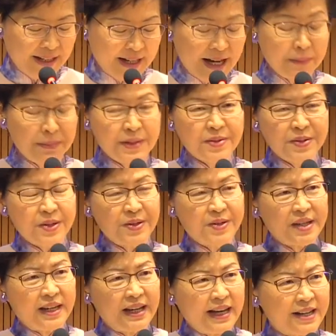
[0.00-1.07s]
the
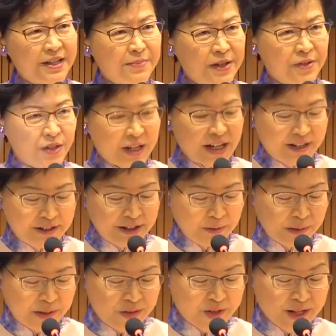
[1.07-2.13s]
IPCC has been
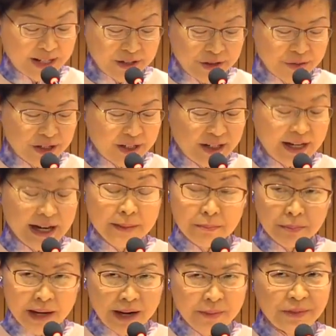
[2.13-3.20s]
sharing with secondary
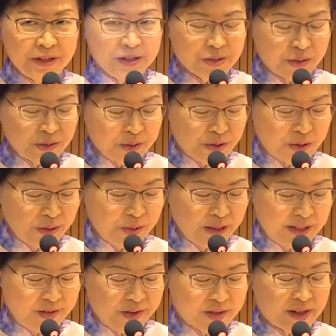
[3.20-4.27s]
and primary school
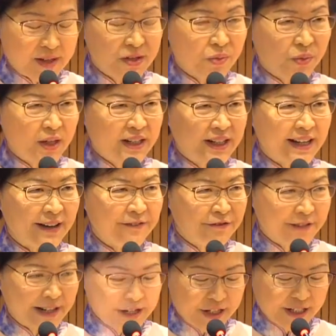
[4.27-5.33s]
students its work and
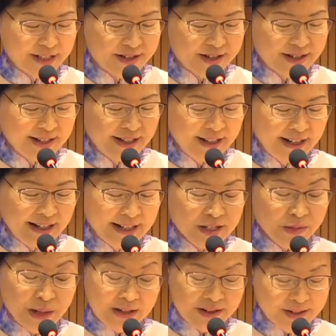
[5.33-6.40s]
functions,
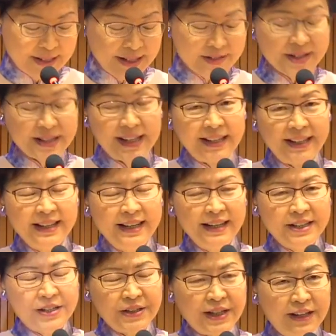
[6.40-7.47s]
as well as listening
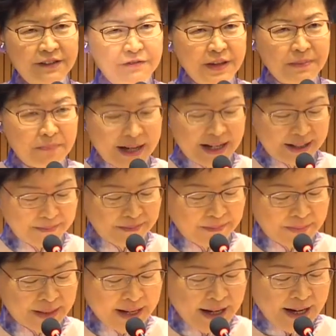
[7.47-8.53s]
to their feedback.
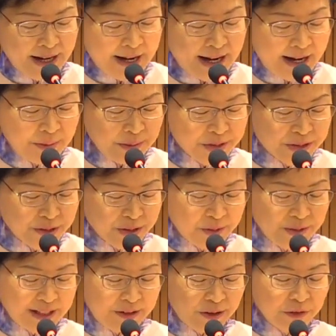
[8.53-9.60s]
I was
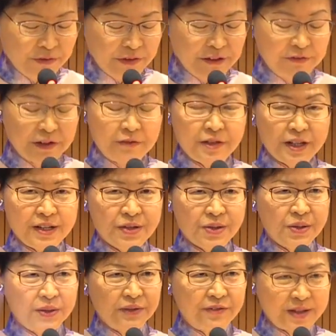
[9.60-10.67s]
told that over 50
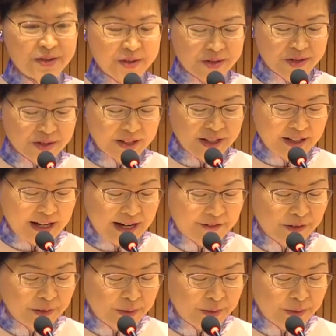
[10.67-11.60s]
school visits have